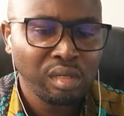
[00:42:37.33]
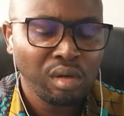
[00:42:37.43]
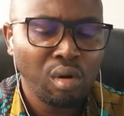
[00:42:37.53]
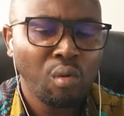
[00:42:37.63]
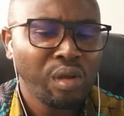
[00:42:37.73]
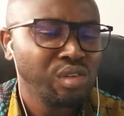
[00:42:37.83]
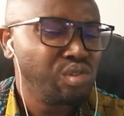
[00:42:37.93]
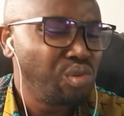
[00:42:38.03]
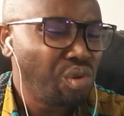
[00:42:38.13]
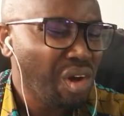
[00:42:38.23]
or when you
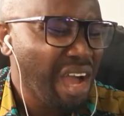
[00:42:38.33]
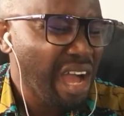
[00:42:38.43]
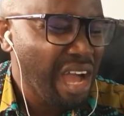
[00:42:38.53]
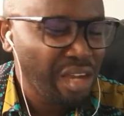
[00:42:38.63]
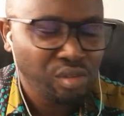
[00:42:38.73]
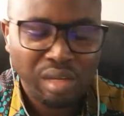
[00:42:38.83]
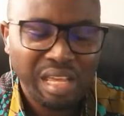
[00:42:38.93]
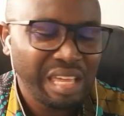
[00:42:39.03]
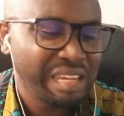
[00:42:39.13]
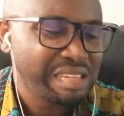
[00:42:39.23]
do not actually
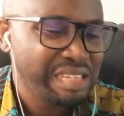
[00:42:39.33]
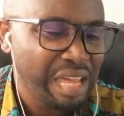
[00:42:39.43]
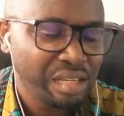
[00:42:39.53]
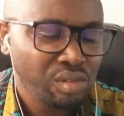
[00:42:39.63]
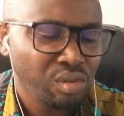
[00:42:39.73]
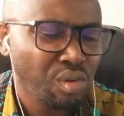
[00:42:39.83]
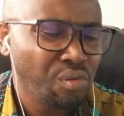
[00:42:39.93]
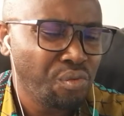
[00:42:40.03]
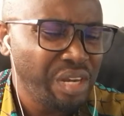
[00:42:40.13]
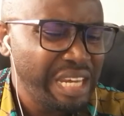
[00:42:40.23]
understand, you don't
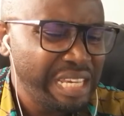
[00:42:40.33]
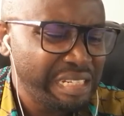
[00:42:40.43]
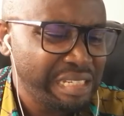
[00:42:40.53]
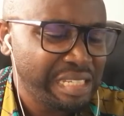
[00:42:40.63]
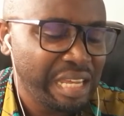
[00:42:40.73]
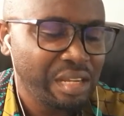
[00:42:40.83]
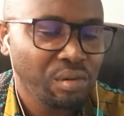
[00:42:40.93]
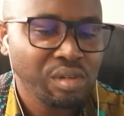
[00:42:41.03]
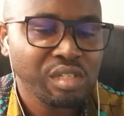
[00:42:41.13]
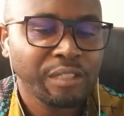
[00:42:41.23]
really understand the
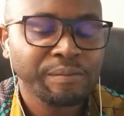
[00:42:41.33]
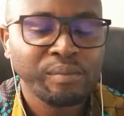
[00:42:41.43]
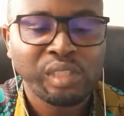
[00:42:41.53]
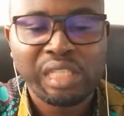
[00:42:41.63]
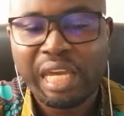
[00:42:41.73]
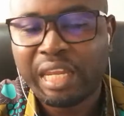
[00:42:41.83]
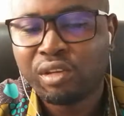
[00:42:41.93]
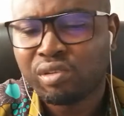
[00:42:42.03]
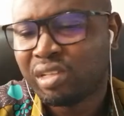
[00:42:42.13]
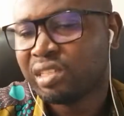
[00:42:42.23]
question, and then you
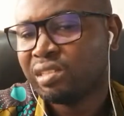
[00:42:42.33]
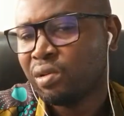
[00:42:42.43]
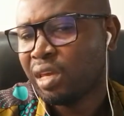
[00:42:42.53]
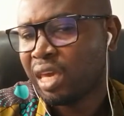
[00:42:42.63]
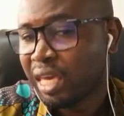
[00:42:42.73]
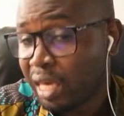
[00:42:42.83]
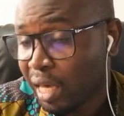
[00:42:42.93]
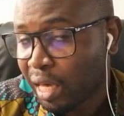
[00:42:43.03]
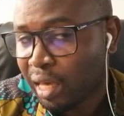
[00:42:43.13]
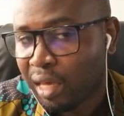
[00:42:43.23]
didn't
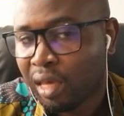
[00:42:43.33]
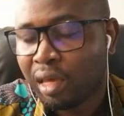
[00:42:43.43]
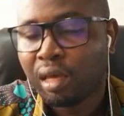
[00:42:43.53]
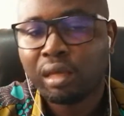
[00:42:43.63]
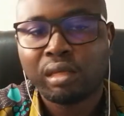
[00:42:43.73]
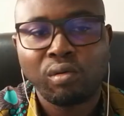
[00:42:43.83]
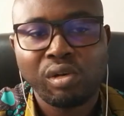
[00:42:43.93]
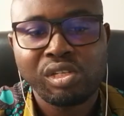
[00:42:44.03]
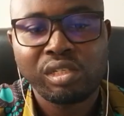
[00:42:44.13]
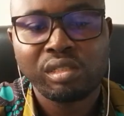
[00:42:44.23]
hear the
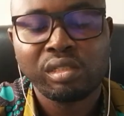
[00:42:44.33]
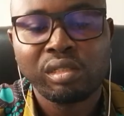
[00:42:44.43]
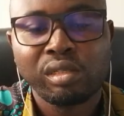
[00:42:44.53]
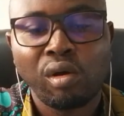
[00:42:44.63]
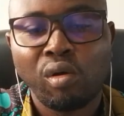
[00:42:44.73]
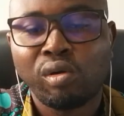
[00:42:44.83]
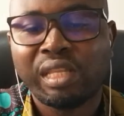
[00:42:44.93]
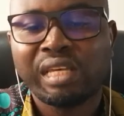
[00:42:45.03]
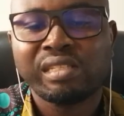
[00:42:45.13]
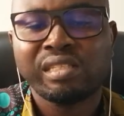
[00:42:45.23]
question, or
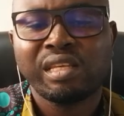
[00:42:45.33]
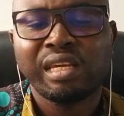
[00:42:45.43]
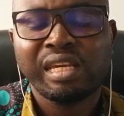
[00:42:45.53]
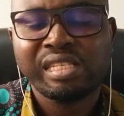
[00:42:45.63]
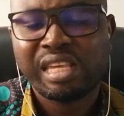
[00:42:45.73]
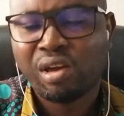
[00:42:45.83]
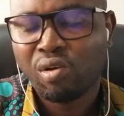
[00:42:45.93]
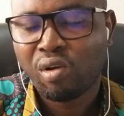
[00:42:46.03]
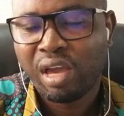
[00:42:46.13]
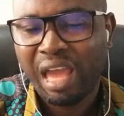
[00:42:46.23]
his
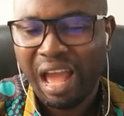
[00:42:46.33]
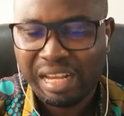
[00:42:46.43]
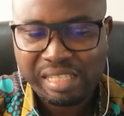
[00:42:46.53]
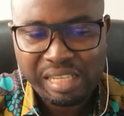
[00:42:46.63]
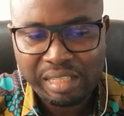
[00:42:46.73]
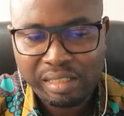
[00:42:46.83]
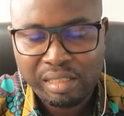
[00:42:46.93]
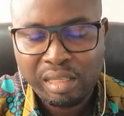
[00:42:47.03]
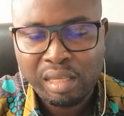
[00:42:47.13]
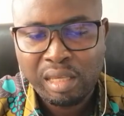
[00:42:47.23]
or her accent
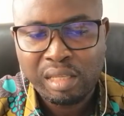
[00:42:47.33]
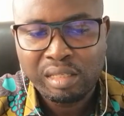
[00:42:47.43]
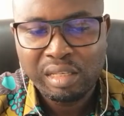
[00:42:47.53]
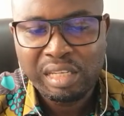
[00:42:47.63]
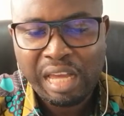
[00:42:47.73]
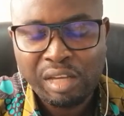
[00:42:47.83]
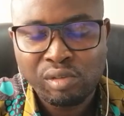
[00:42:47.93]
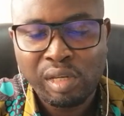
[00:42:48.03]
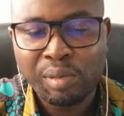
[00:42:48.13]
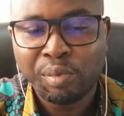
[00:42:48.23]
didn't
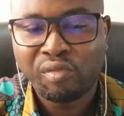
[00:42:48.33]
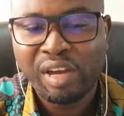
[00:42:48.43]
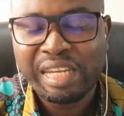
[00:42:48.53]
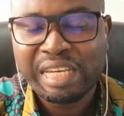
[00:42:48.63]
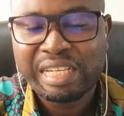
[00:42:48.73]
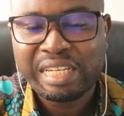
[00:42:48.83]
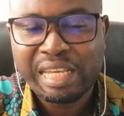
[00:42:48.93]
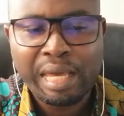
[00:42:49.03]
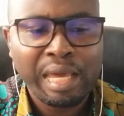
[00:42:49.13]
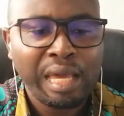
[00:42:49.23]
actually provide a
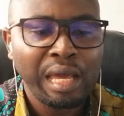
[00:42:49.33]
clear